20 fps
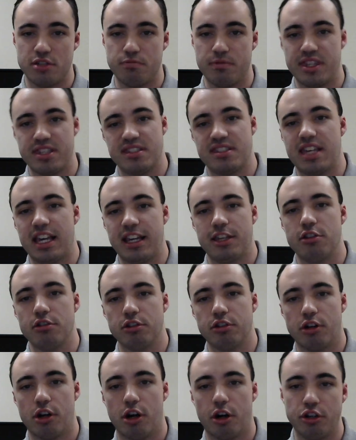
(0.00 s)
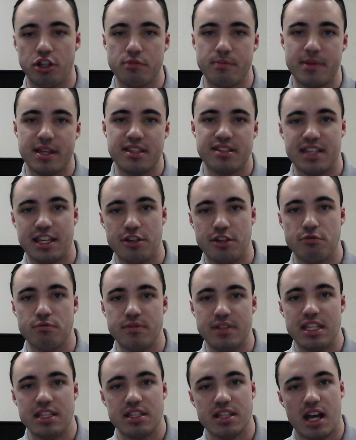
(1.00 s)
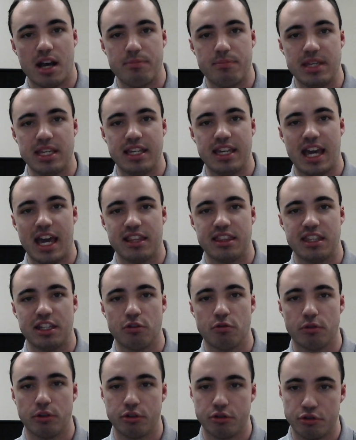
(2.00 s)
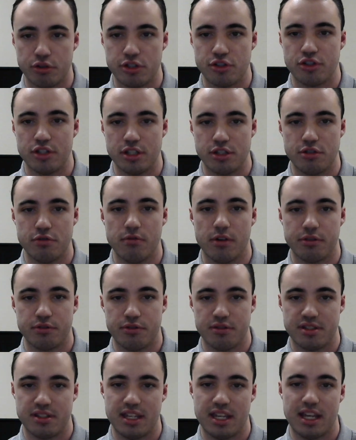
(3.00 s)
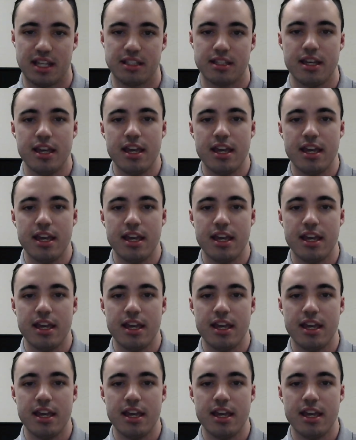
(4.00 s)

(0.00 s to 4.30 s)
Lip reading: with secular arguments that you need not be Catholic or Christian to understand.